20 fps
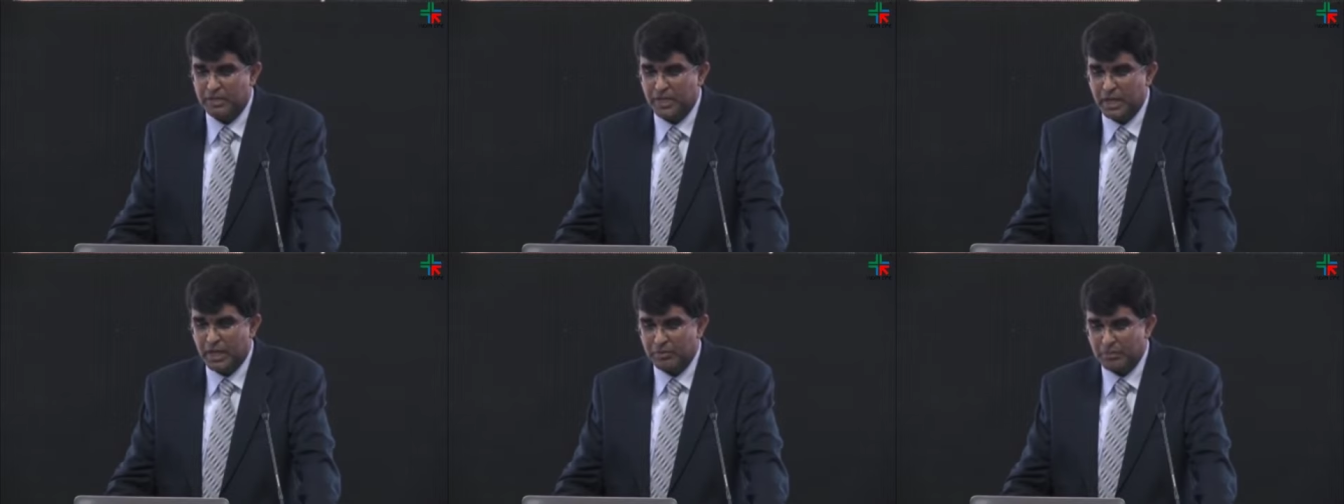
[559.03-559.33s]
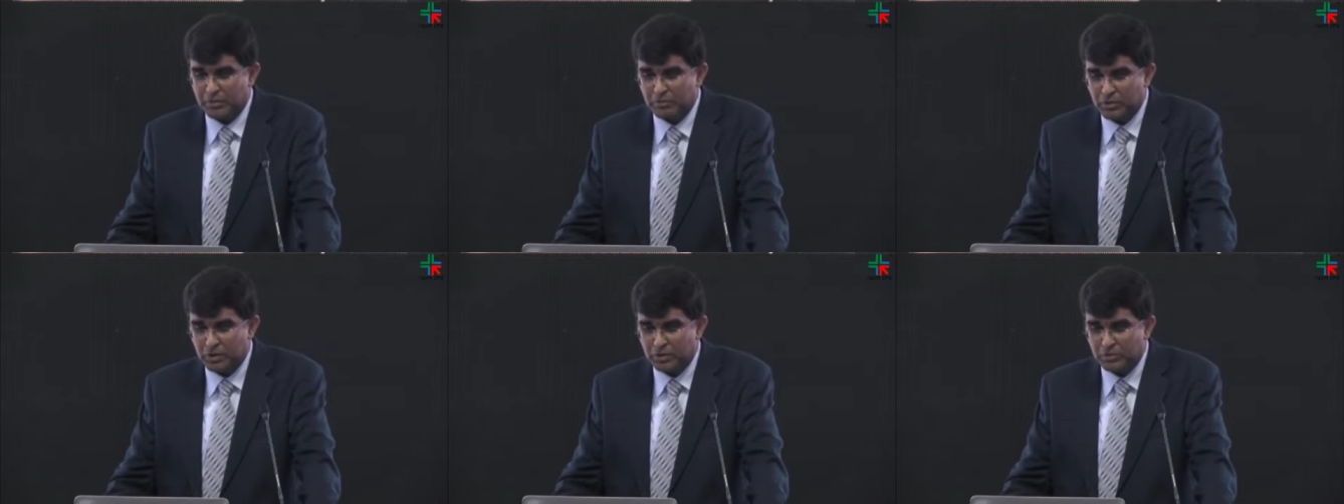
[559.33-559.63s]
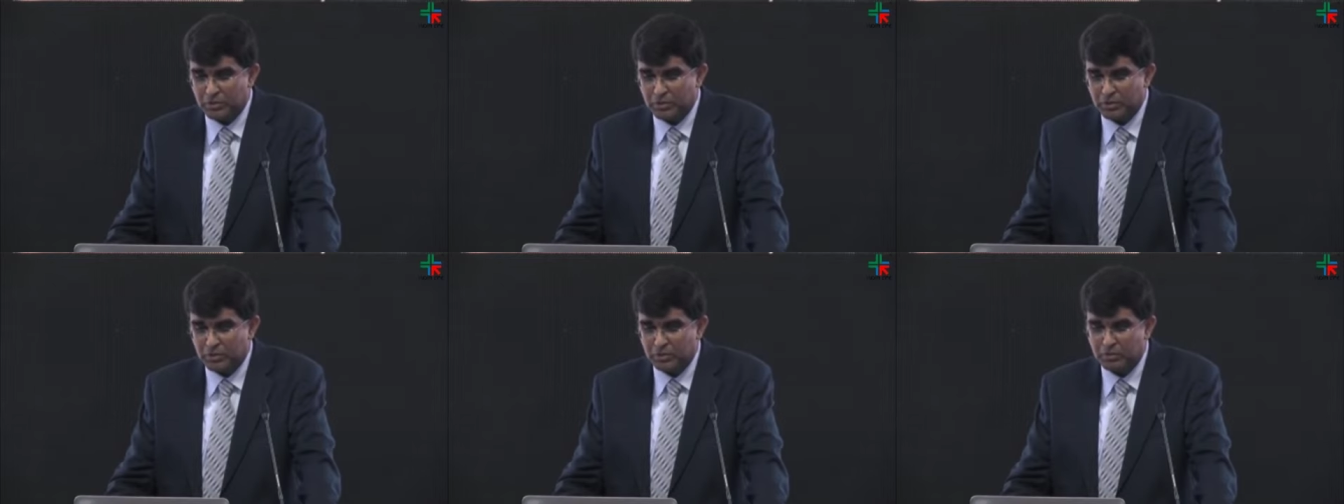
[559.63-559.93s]

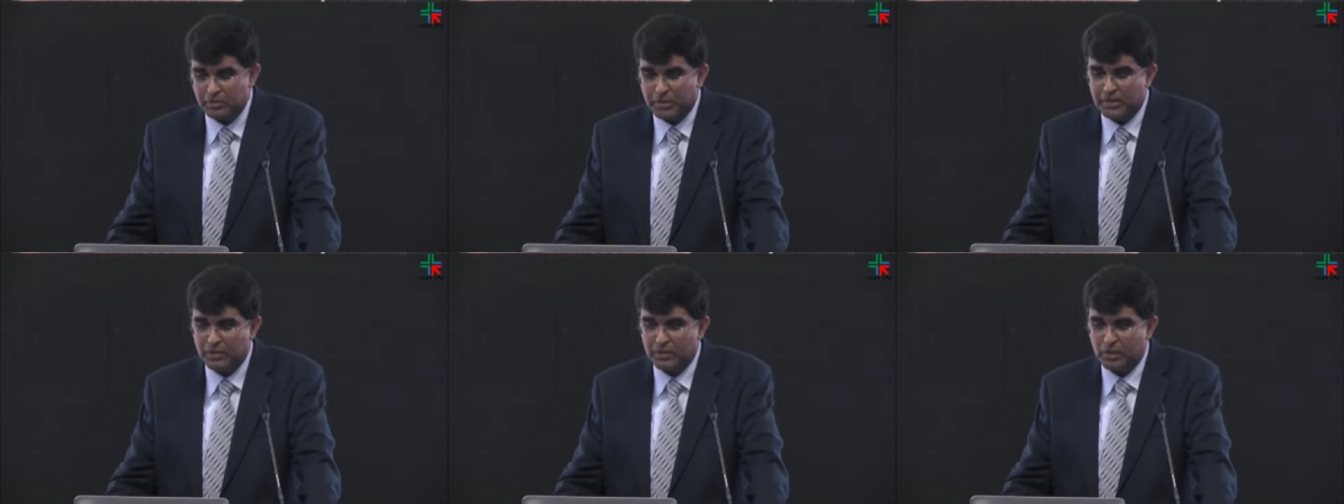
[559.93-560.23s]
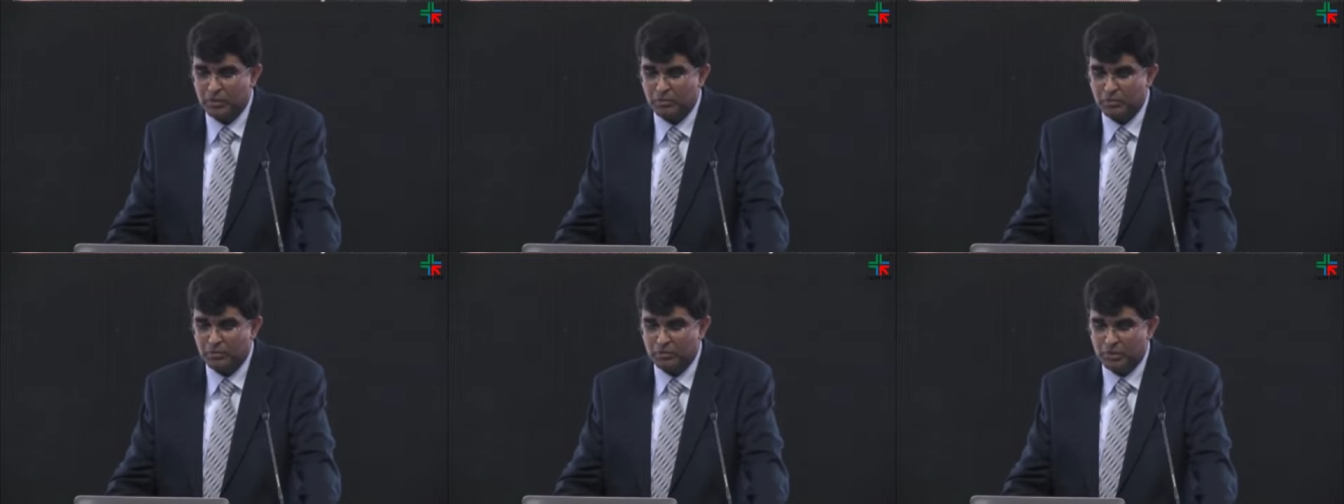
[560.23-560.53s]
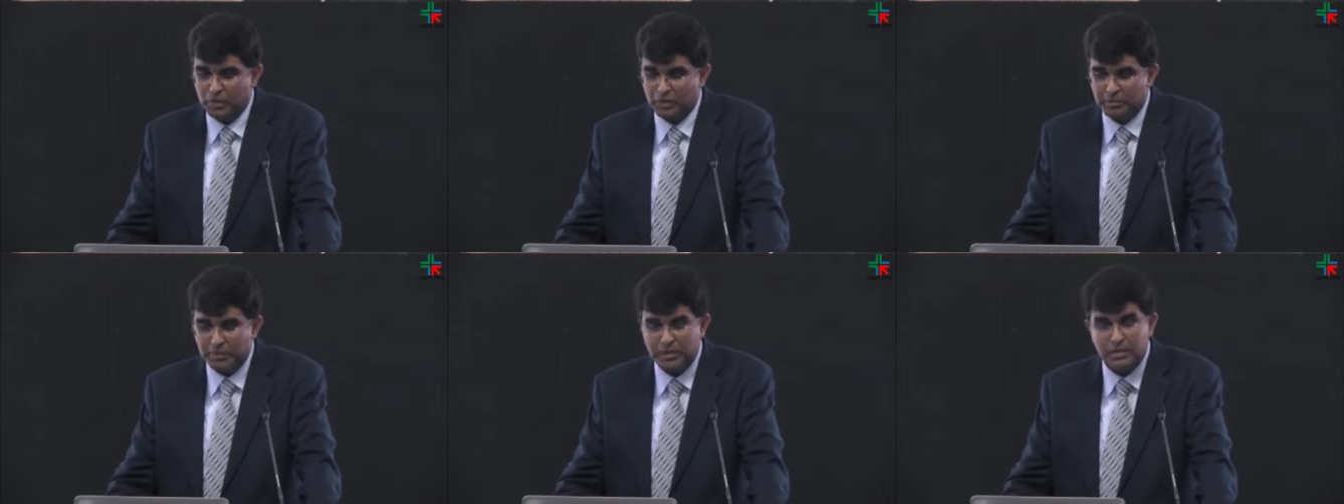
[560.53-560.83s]
hypervolemic group and
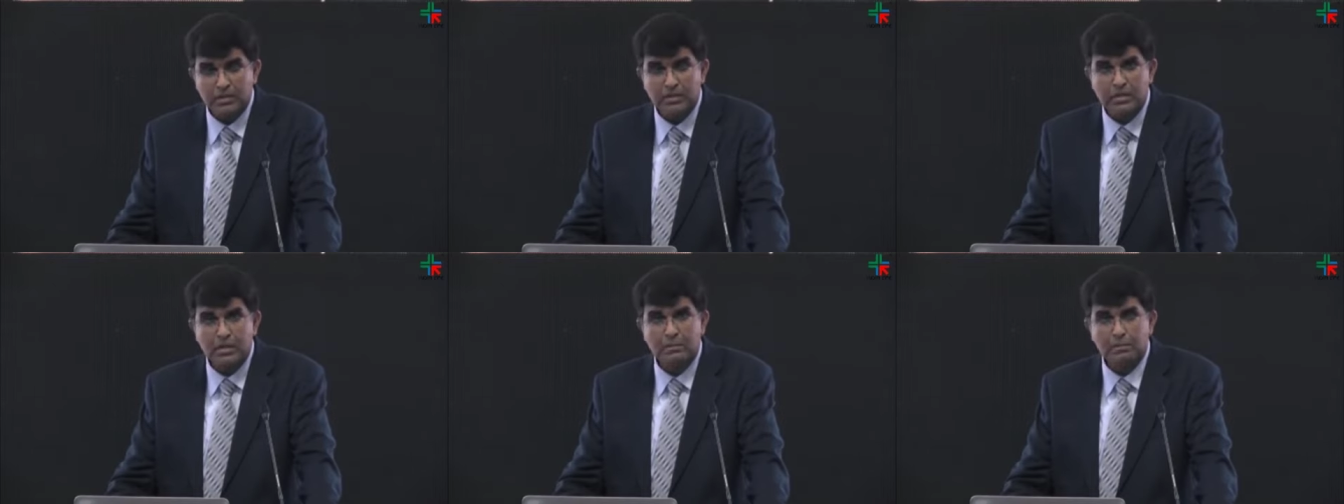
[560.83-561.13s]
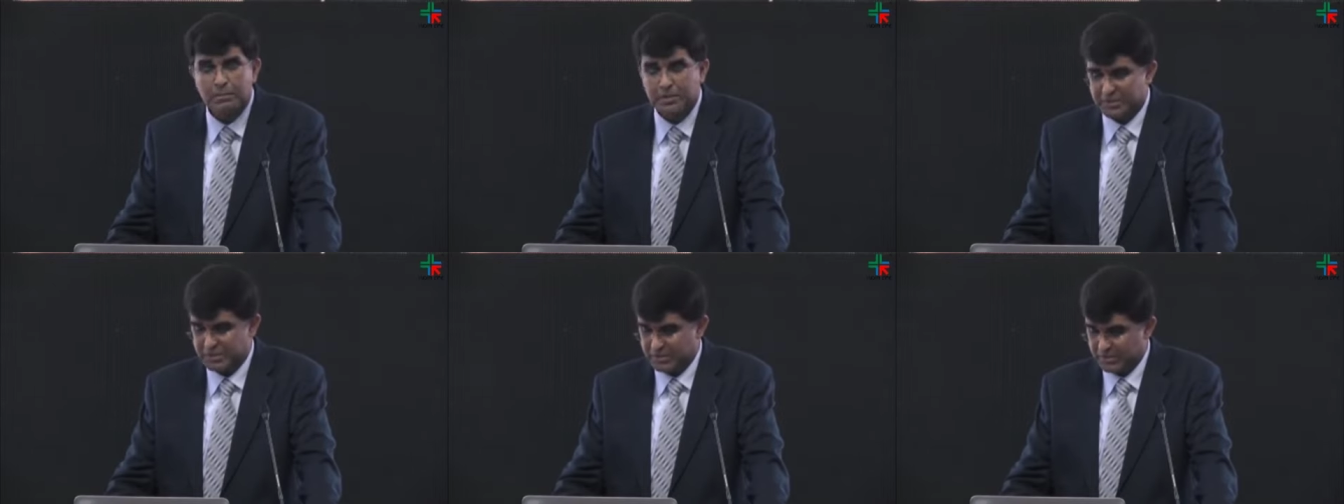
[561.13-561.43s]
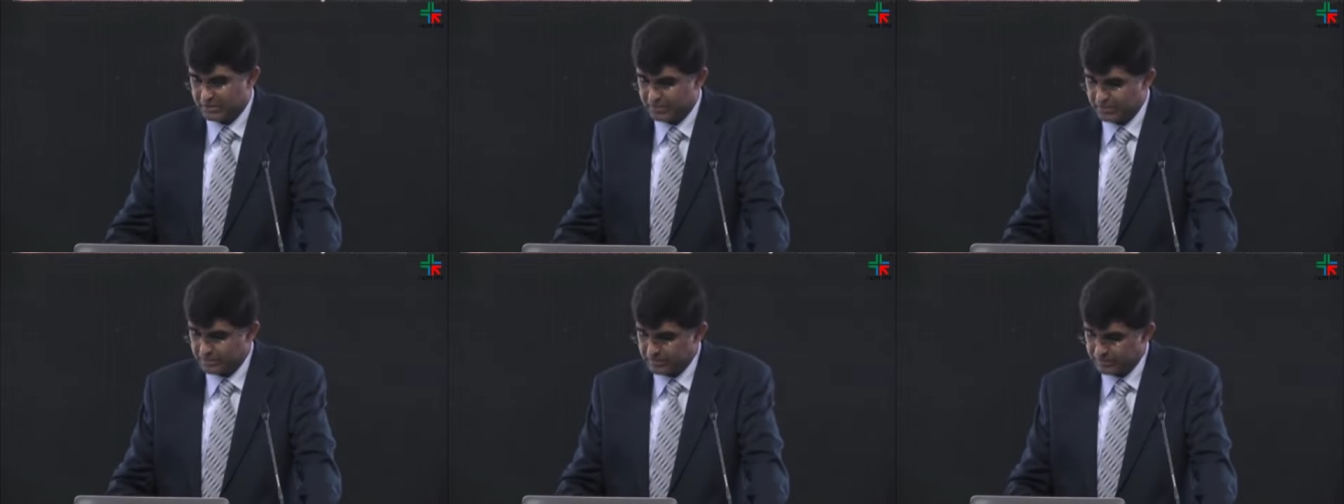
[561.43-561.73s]
normovolemic
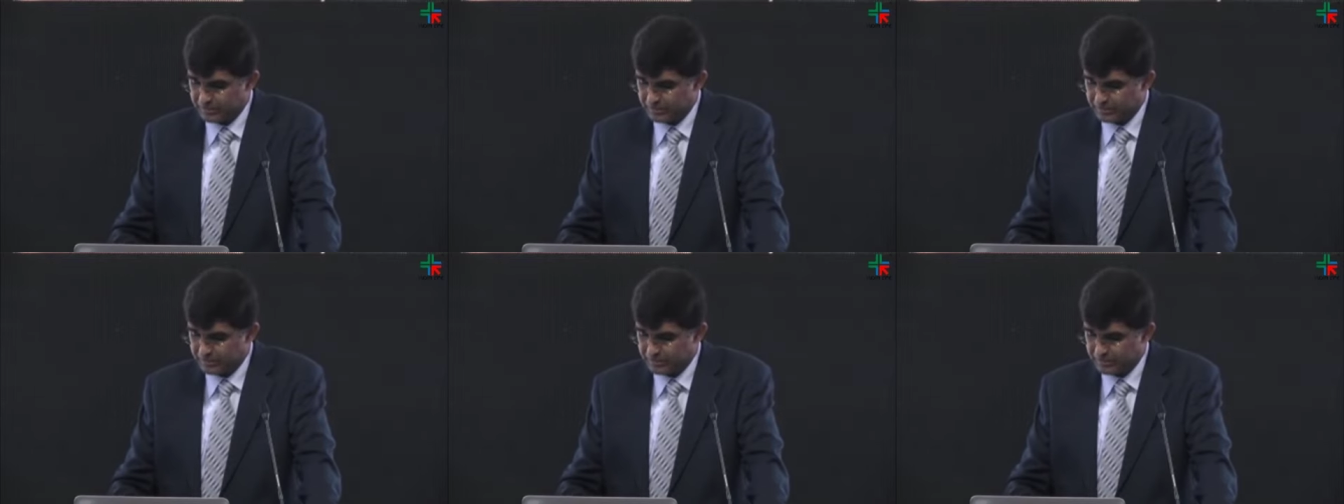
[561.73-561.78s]
patients.